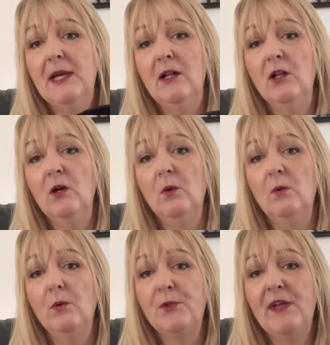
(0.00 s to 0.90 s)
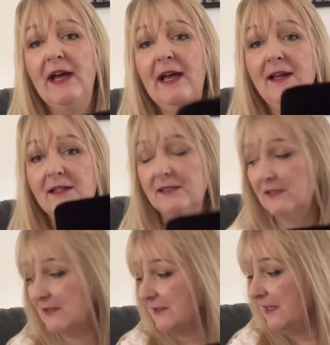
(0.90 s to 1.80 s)
it'll hold
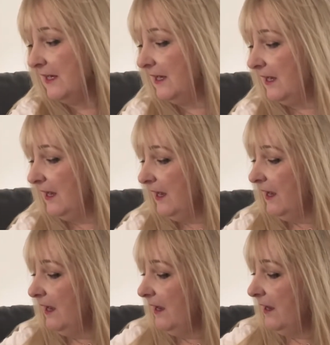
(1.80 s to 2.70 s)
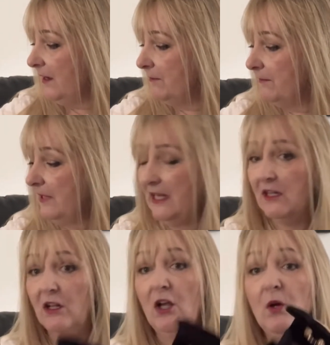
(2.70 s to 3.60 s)
that.
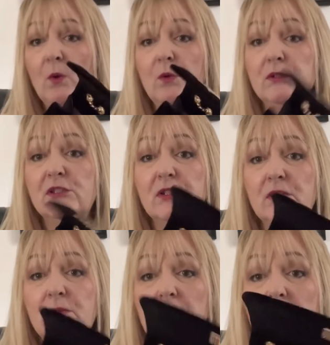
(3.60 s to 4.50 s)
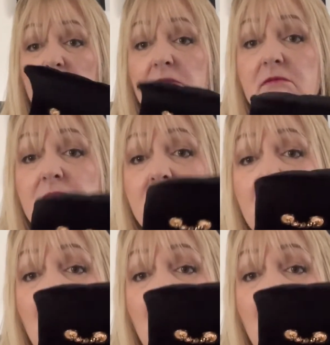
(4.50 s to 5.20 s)
It'll hold, well, a